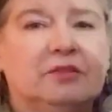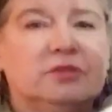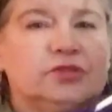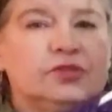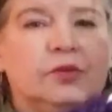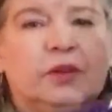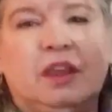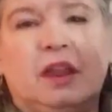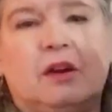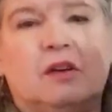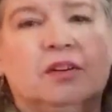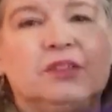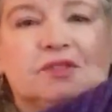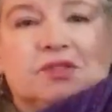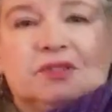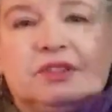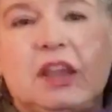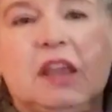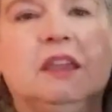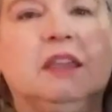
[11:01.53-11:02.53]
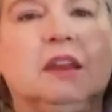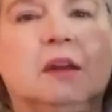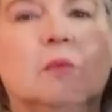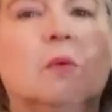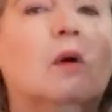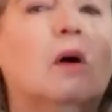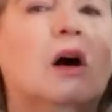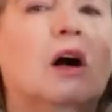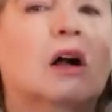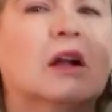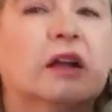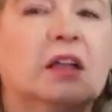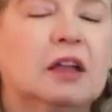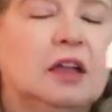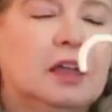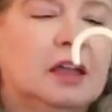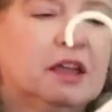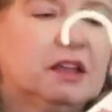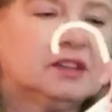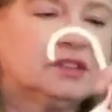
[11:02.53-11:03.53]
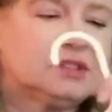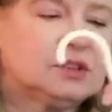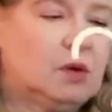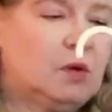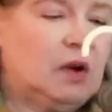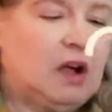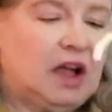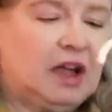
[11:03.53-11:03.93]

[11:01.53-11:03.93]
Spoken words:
and doing errands or taking a walk. So